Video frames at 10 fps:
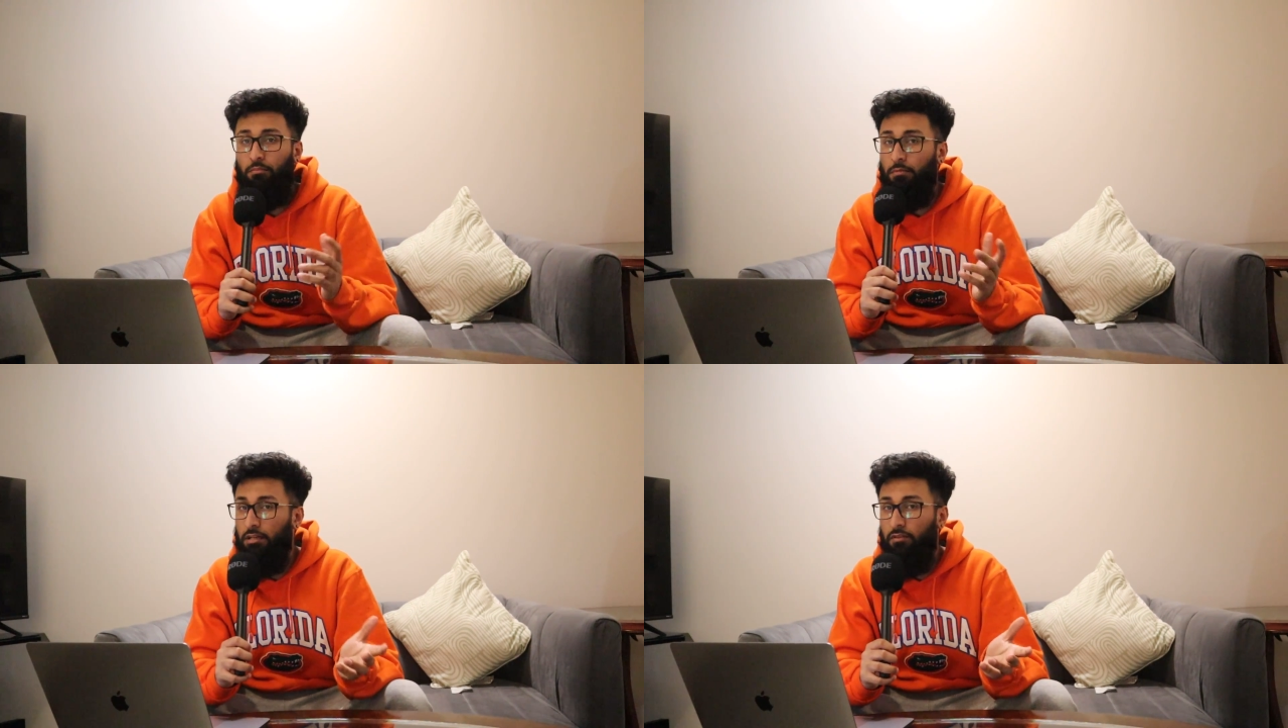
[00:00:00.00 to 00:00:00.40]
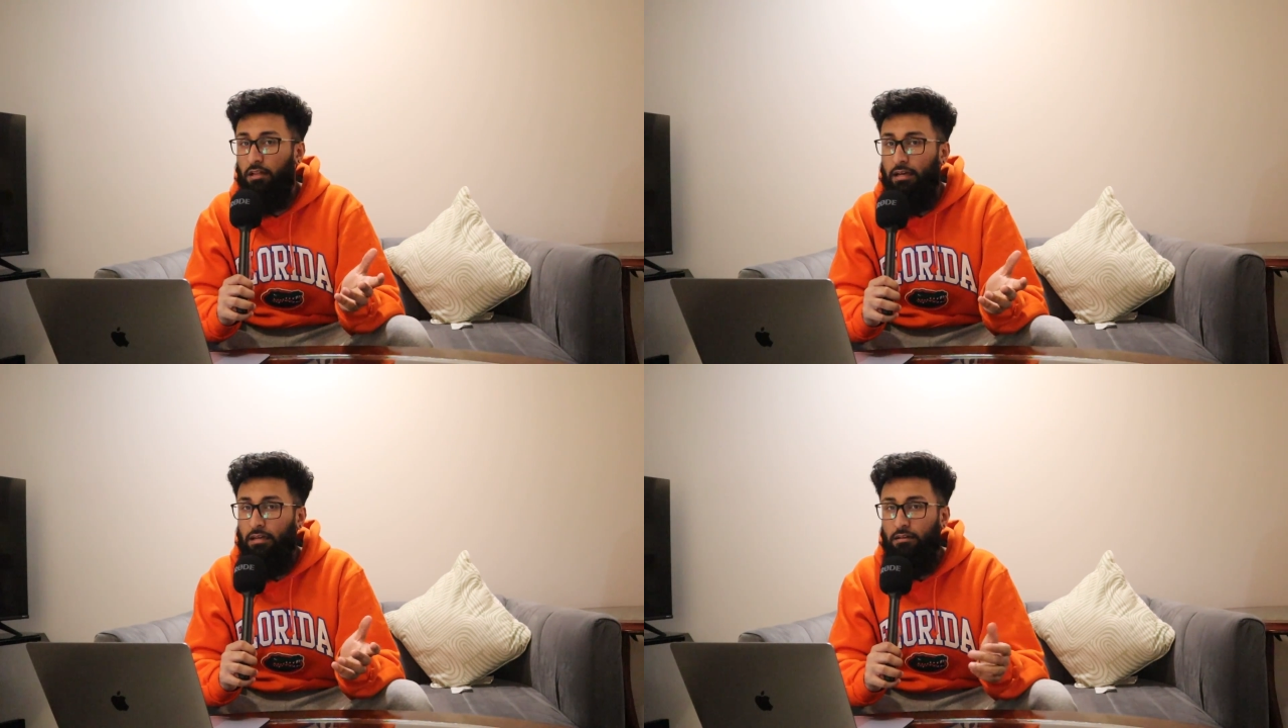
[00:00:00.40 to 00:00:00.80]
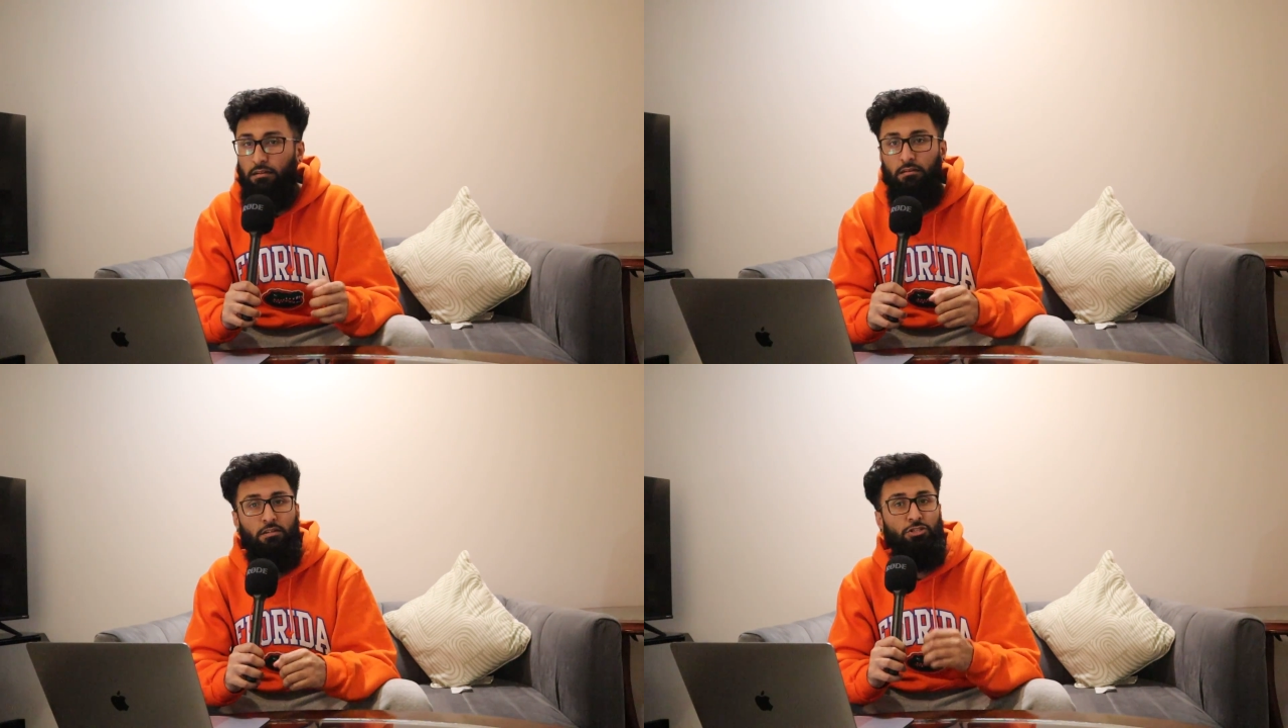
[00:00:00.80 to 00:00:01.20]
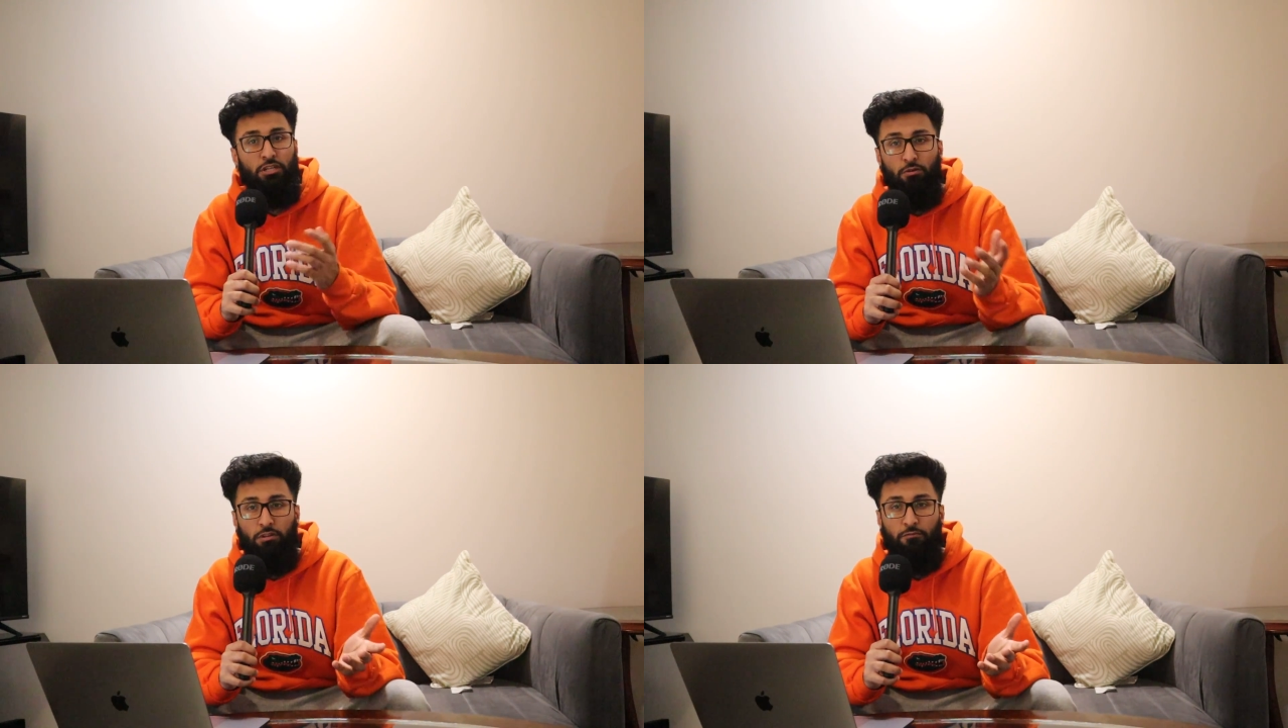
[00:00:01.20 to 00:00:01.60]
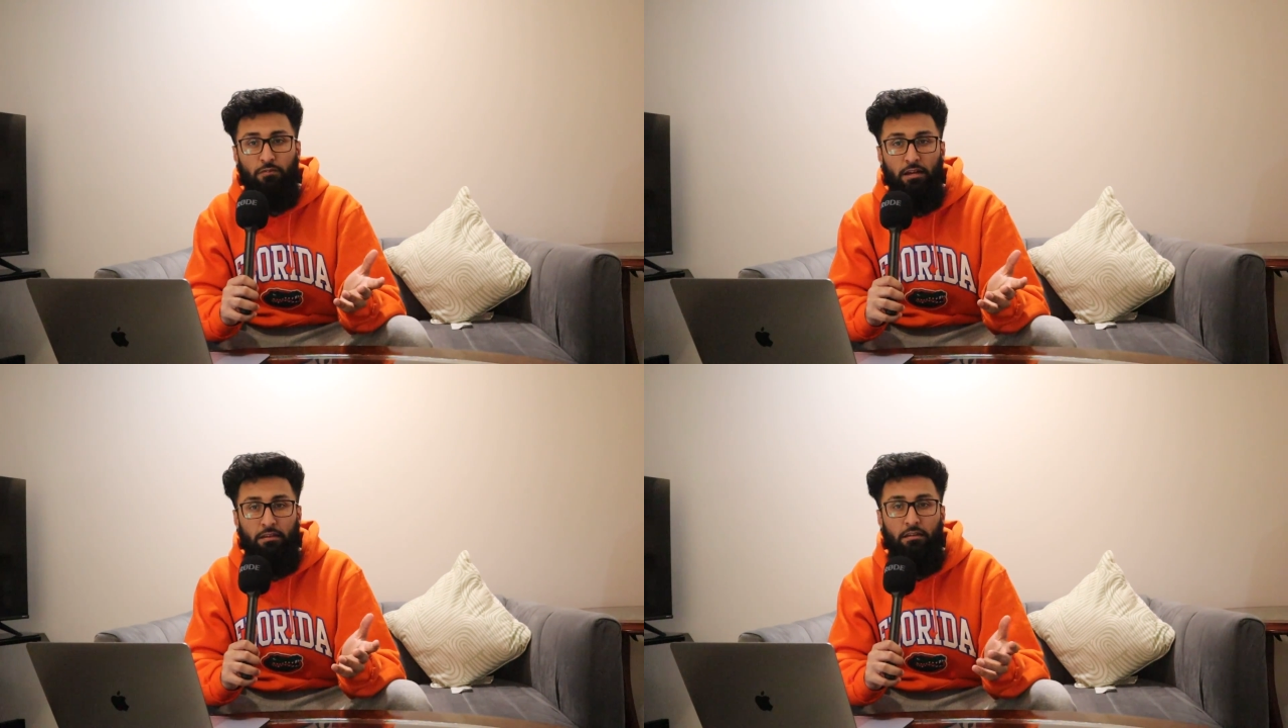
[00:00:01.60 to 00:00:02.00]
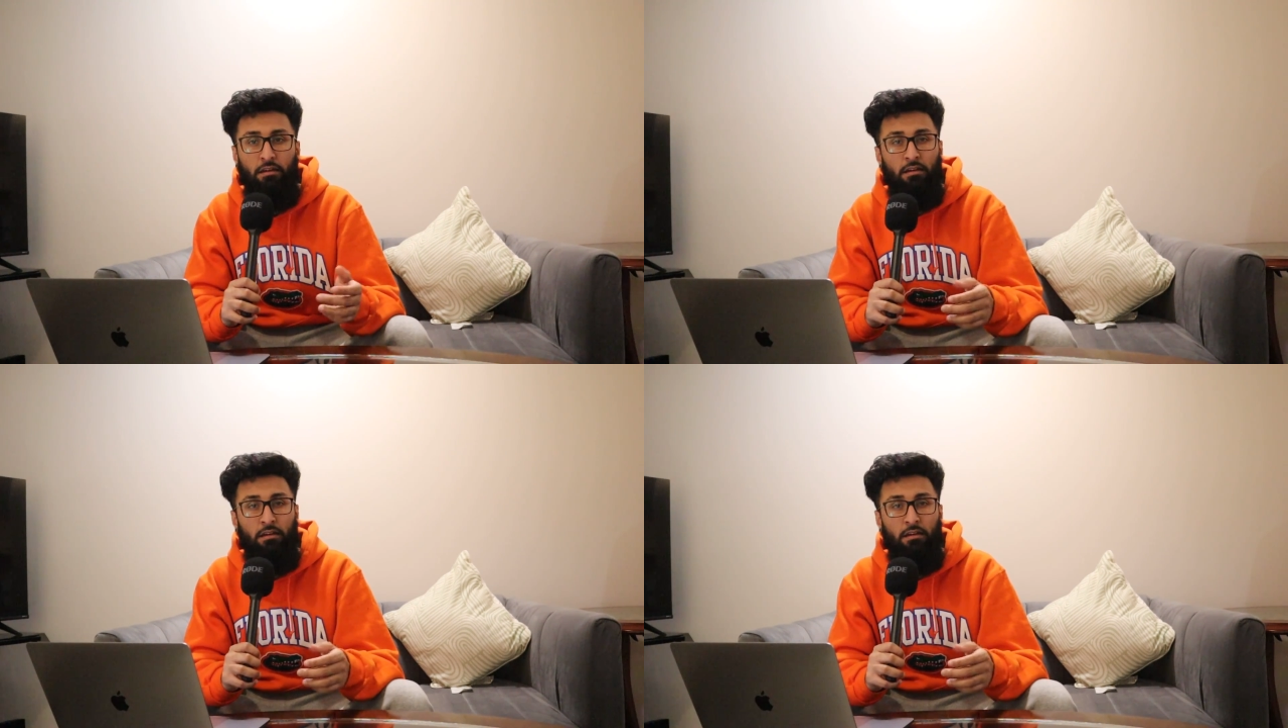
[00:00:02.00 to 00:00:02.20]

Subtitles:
Leave a like, share with a friend,